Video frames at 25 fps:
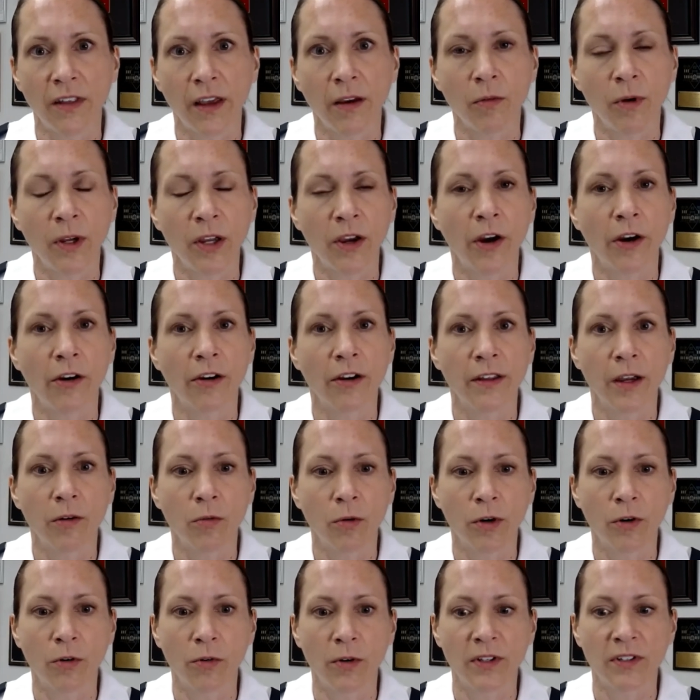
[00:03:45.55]
that we are and
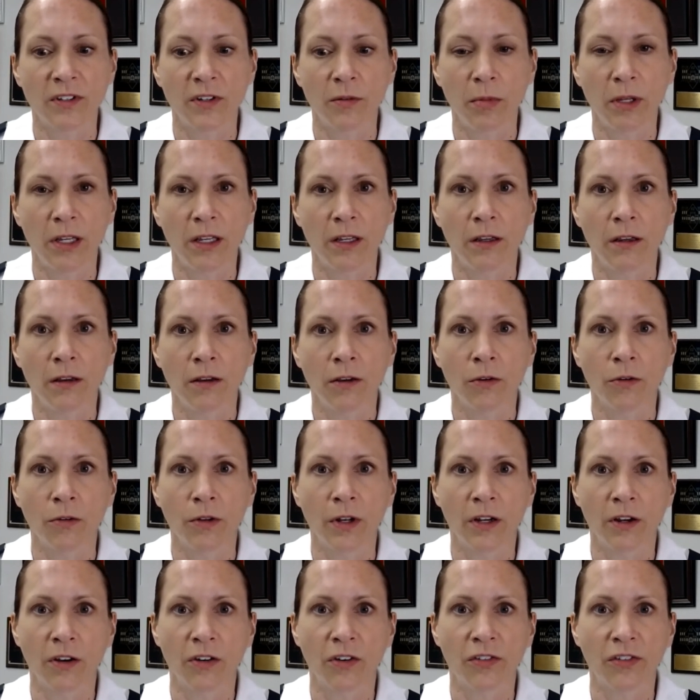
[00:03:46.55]
that we're going to be
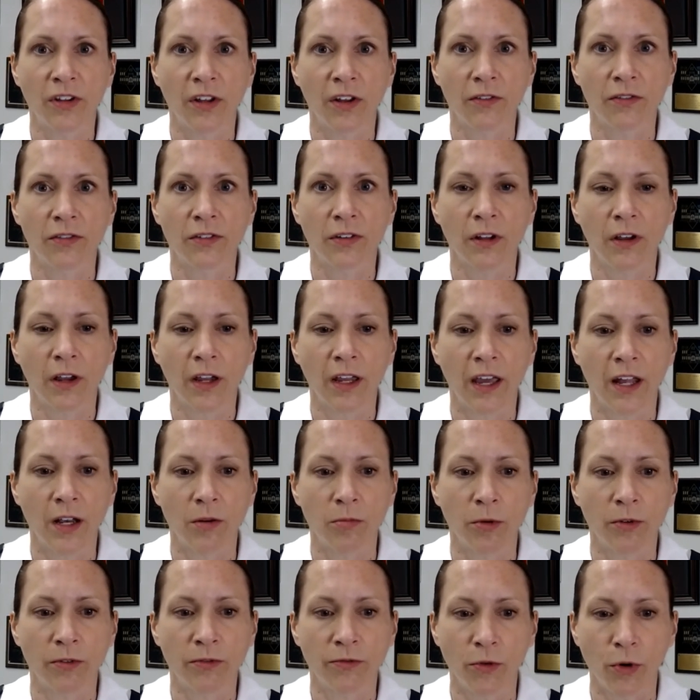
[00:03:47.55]
holding ourselves
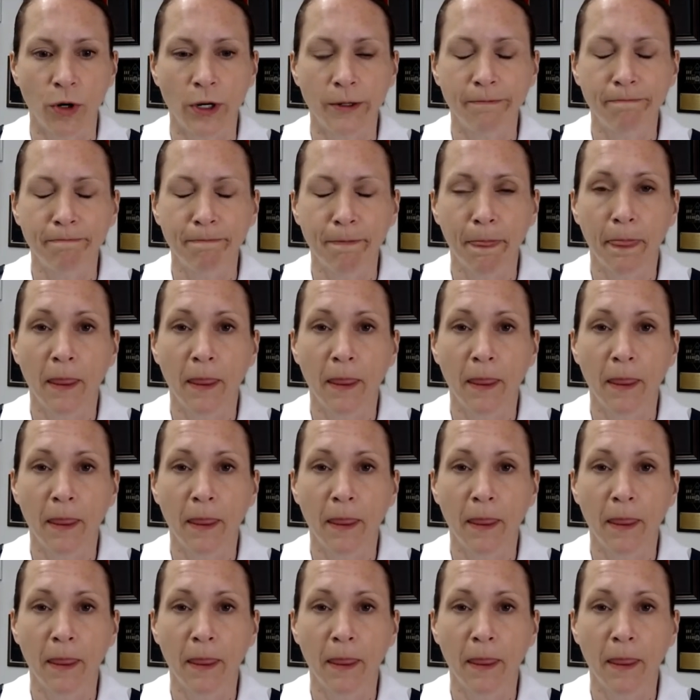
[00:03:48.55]
accountable for.